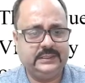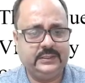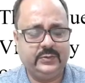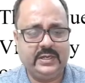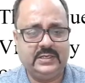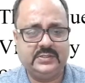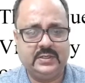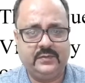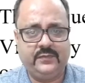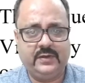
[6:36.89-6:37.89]
No
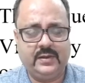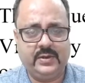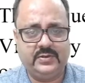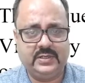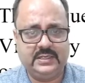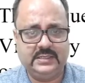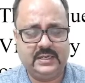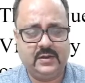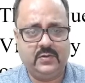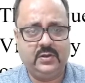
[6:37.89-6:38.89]
additional filler material is
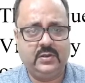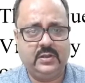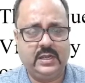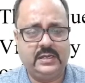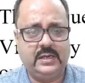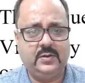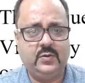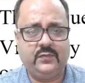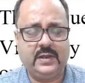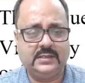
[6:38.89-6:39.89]
added,
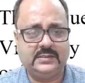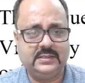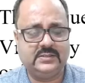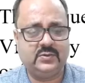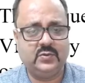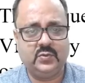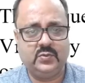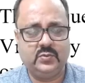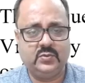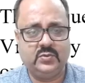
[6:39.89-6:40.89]
no fluxes,
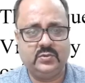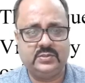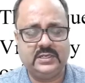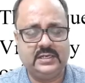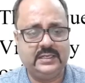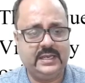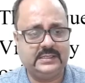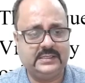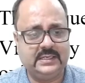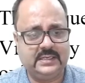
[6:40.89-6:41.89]
no sealing
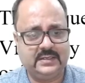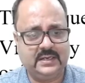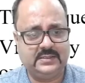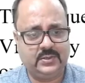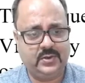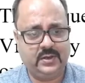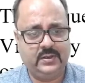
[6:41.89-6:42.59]
gases, etc., etc.